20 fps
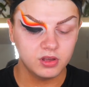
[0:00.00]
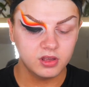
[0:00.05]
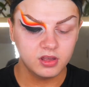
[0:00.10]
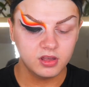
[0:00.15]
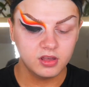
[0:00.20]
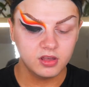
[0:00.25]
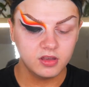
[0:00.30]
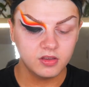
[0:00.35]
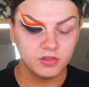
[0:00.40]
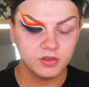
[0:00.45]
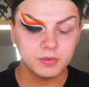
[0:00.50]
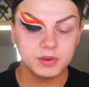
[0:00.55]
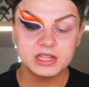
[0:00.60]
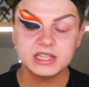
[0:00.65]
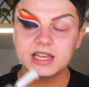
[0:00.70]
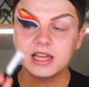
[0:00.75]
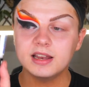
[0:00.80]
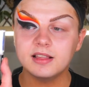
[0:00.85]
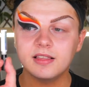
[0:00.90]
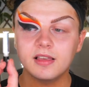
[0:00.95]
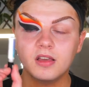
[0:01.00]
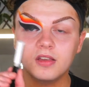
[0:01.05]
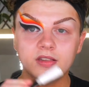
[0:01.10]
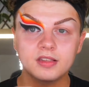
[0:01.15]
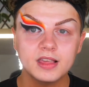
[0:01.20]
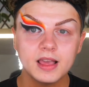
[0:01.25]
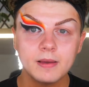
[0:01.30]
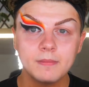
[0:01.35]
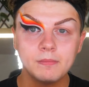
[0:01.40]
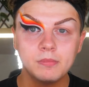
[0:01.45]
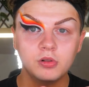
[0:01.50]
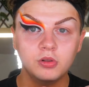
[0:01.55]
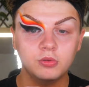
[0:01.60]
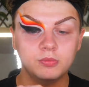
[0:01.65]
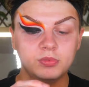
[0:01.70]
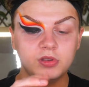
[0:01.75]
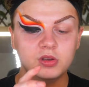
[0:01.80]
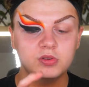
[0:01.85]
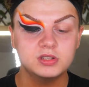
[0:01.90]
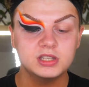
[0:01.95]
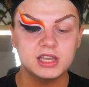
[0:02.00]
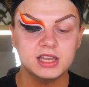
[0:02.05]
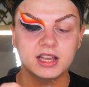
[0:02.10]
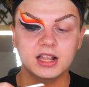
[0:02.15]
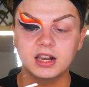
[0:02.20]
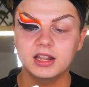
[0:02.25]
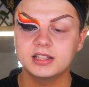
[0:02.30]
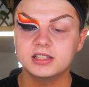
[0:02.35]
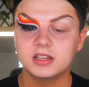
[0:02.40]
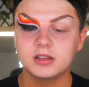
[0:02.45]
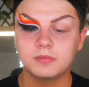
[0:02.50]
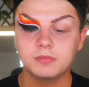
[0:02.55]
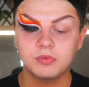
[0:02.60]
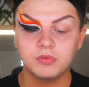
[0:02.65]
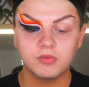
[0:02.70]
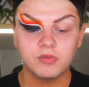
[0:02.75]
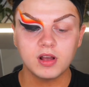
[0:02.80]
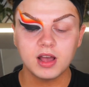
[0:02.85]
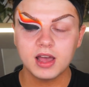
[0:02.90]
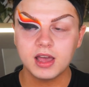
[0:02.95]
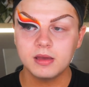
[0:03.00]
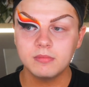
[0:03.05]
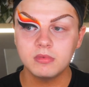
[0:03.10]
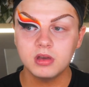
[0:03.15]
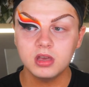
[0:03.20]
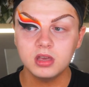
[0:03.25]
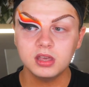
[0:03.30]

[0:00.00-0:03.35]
So I'm going to take this little Sample Beauty glitter primer.